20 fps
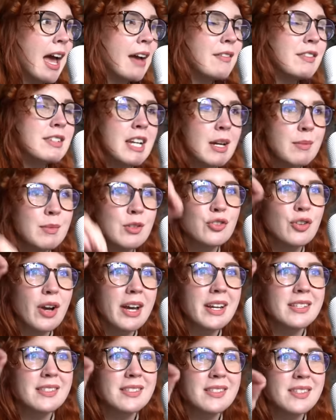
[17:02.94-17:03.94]
Every time you
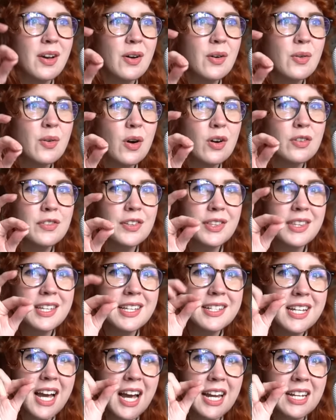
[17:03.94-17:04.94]
try to sew over
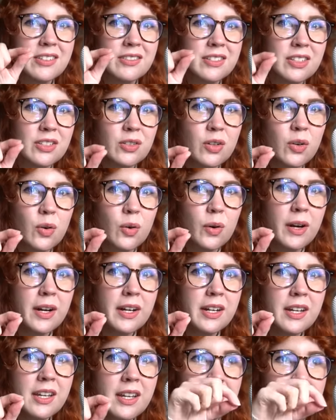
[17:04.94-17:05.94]
the tiny little
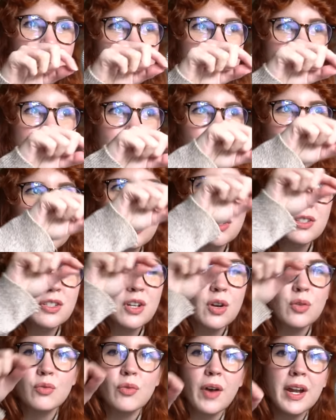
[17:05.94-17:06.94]
cord, the needle would just
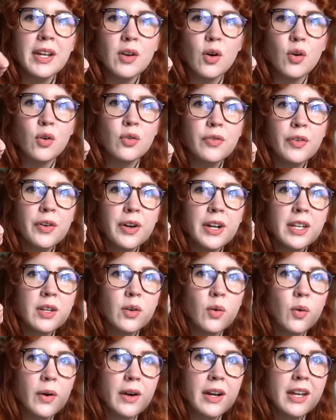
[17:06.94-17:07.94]
go right over it,
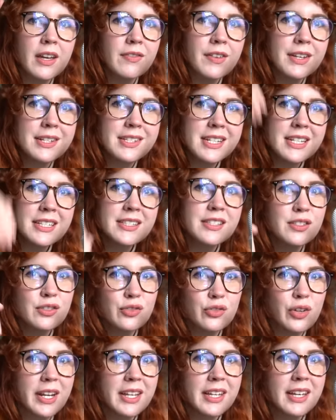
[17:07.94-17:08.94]
or if it did
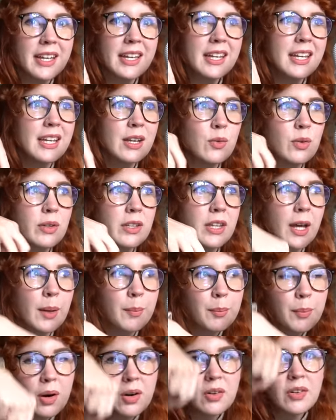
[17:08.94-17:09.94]
strike it, it would
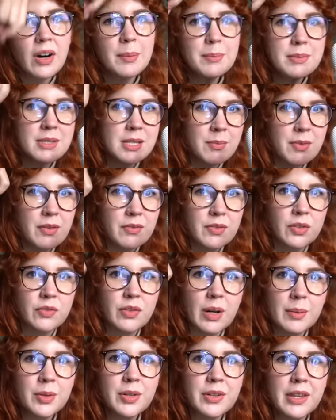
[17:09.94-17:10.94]
like pull up some of the
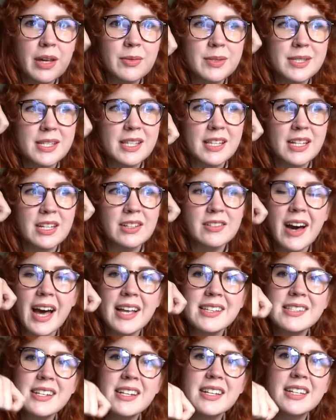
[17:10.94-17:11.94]
rubber that was in the
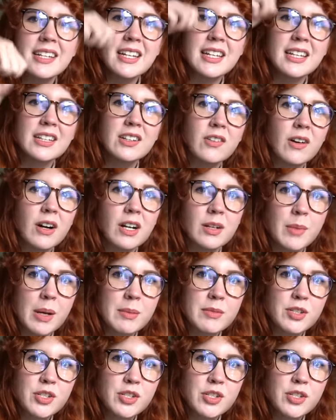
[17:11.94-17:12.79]
elastic and clog my